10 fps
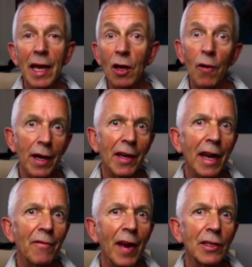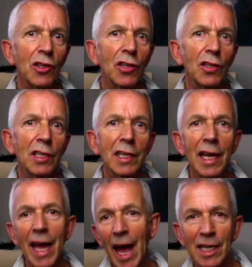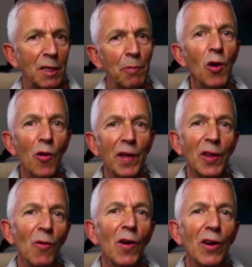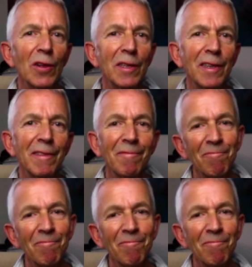going on adventures, exploring the world.